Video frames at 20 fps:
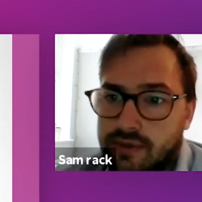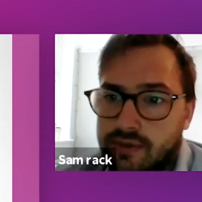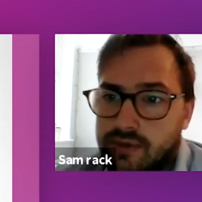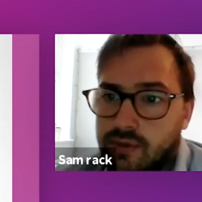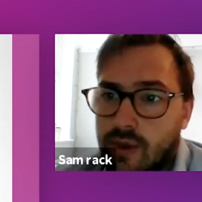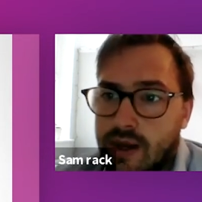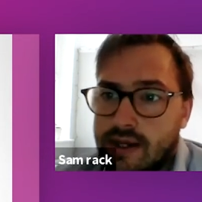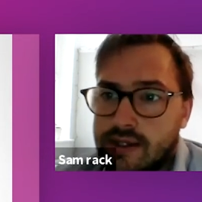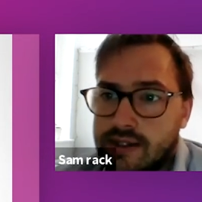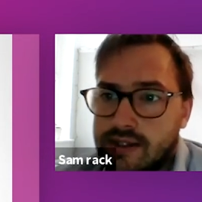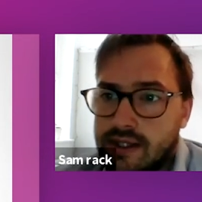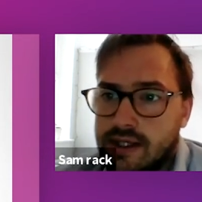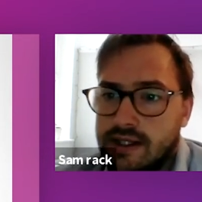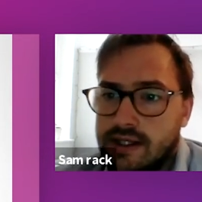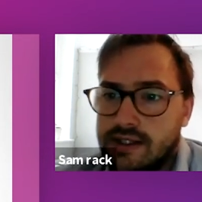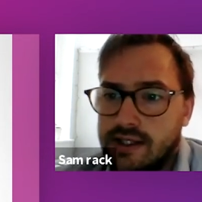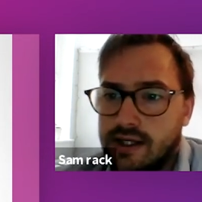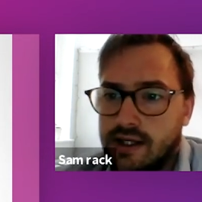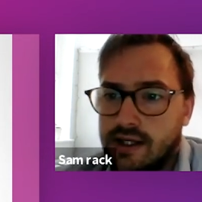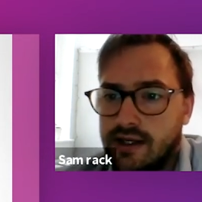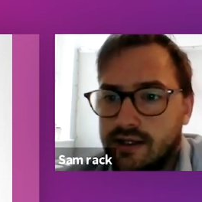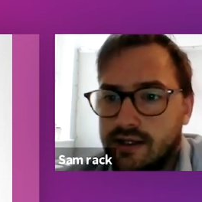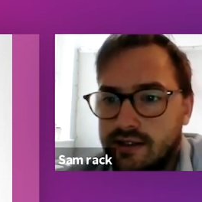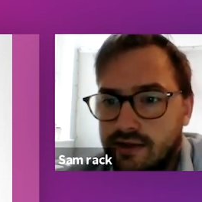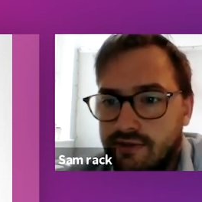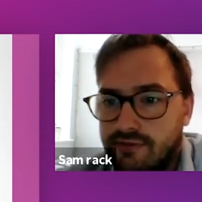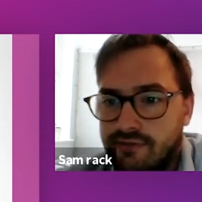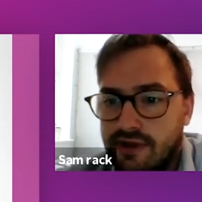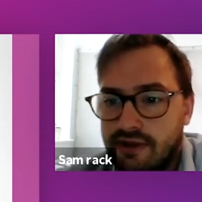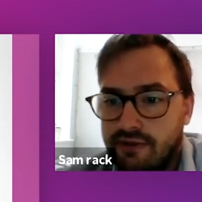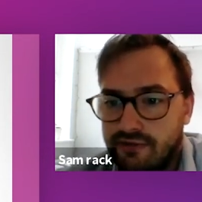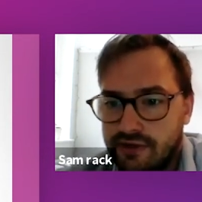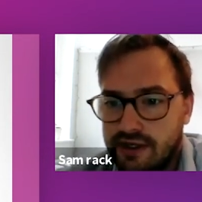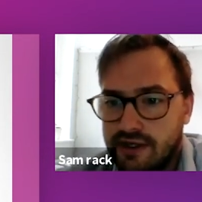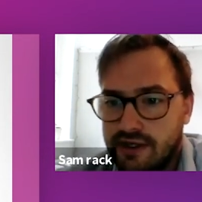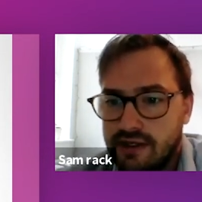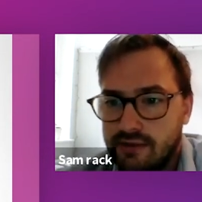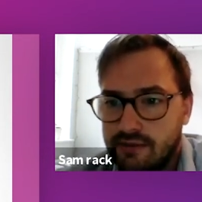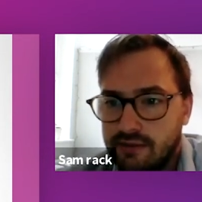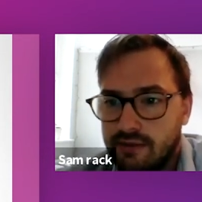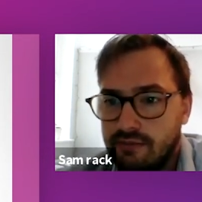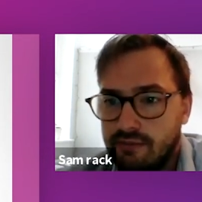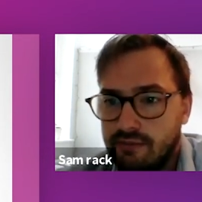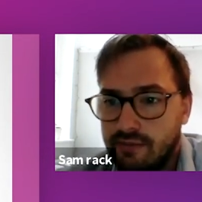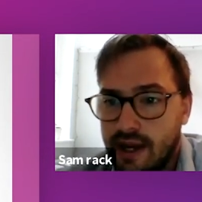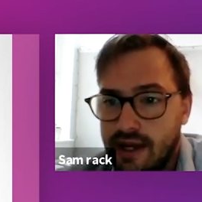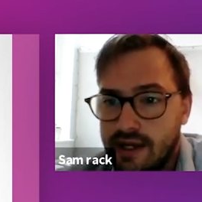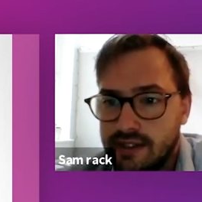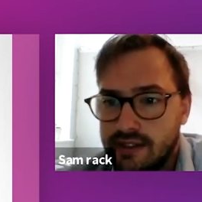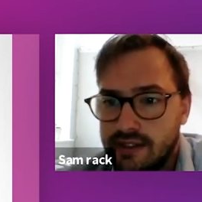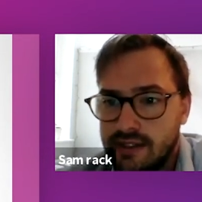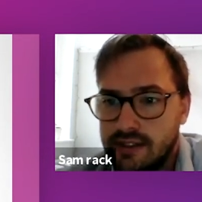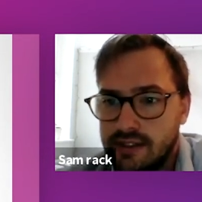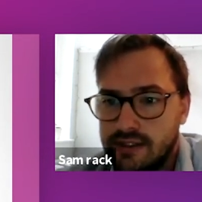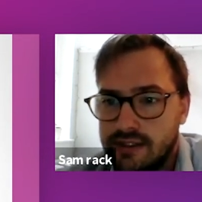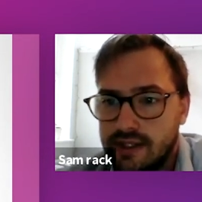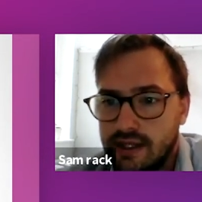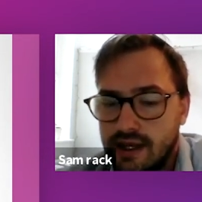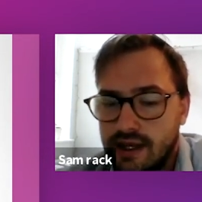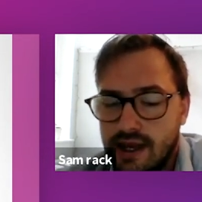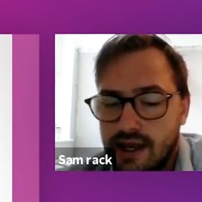20 to 50 patients,